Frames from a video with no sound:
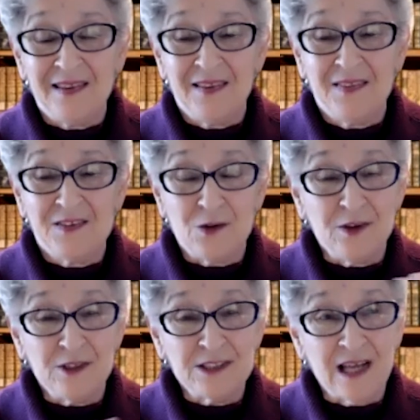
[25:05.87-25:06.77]
So
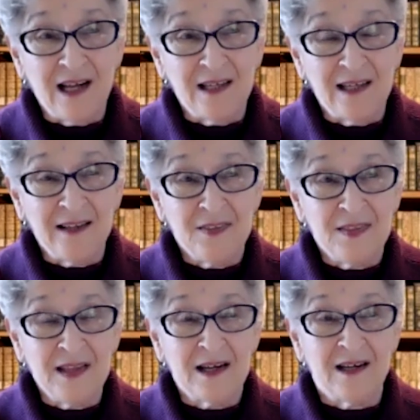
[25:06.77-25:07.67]
there's, I
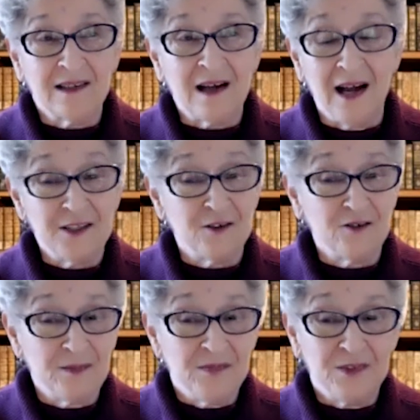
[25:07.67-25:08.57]
think, a kind
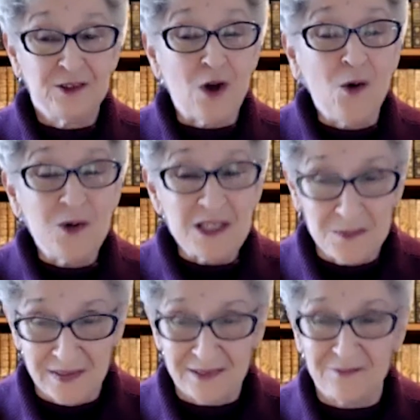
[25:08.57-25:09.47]
of, there's always
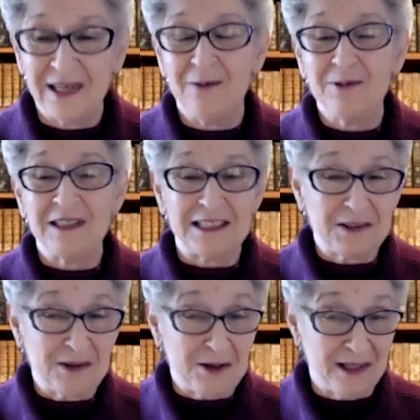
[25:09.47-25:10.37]
been what I would like
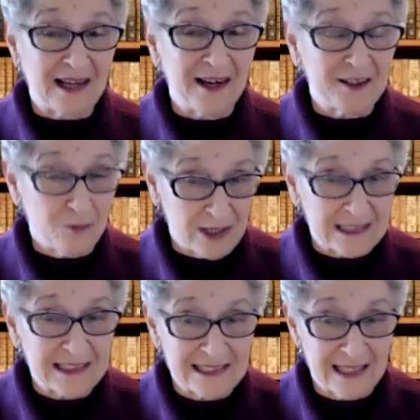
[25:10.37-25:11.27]
to call a kind of
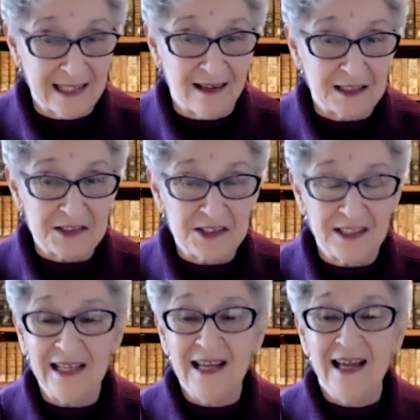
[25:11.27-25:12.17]
process
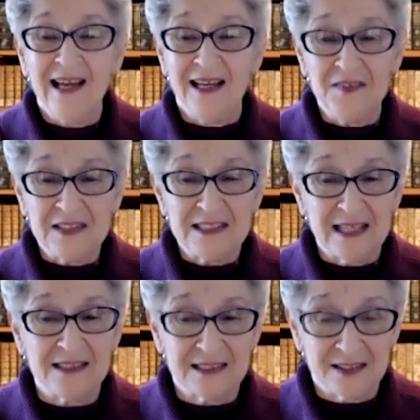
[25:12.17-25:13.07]
theology, in the
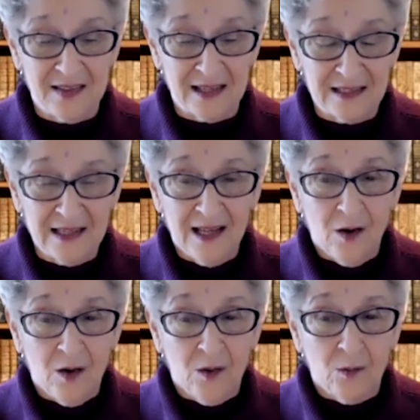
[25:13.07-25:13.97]
sense that
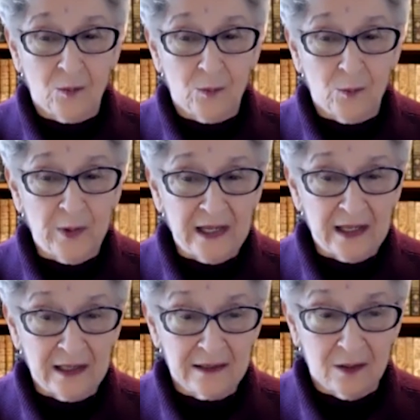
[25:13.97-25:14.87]

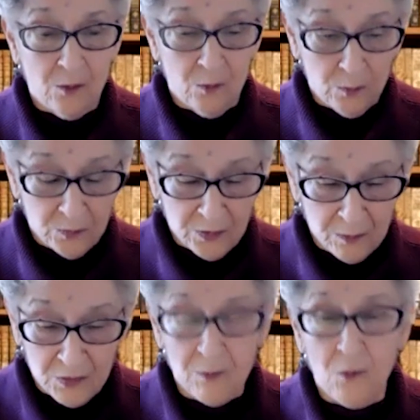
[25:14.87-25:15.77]

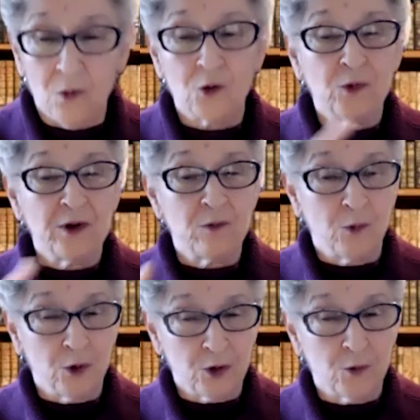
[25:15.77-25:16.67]
the more we
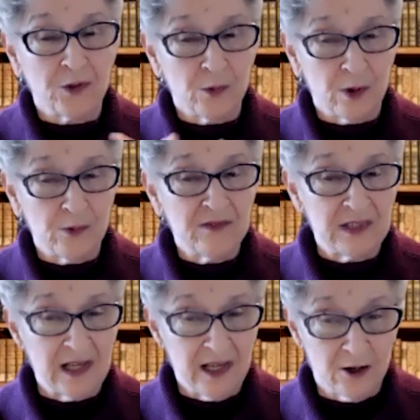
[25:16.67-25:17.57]
work with what we've
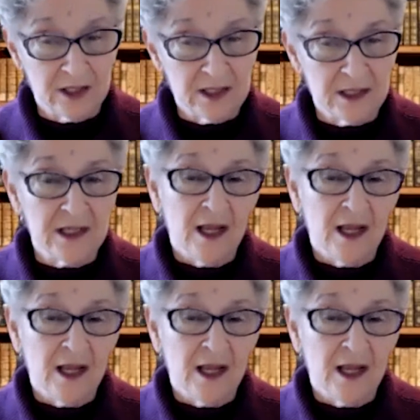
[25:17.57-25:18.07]
inherited,